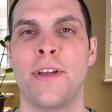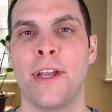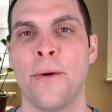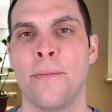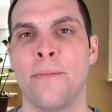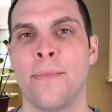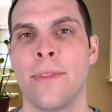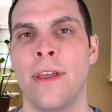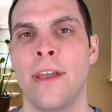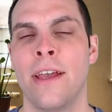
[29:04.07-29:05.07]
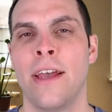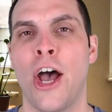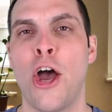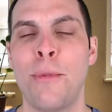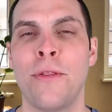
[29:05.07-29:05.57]
video.
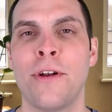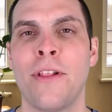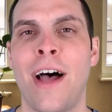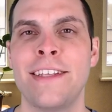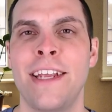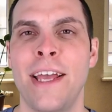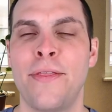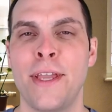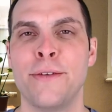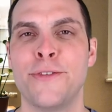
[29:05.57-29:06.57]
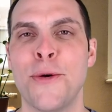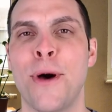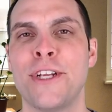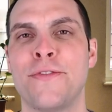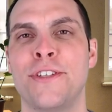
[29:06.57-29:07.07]
I hope you learned a lot today. Thank you so
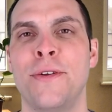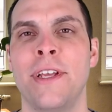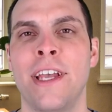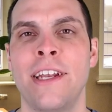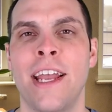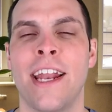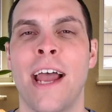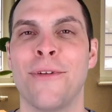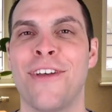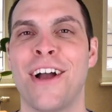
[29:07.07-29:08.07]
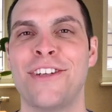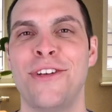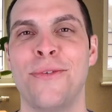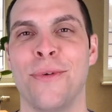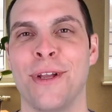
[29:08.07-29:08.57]
much for tuning in, and I will talk to
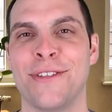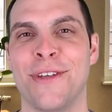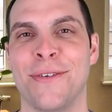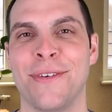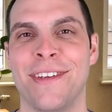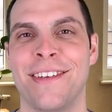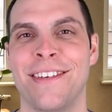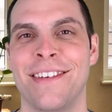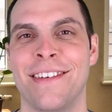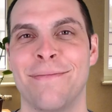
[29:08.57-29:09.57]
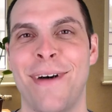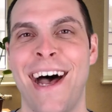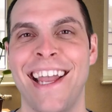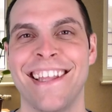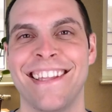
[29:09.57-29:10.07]
you real soon.
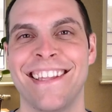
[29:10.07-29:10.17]
Bye.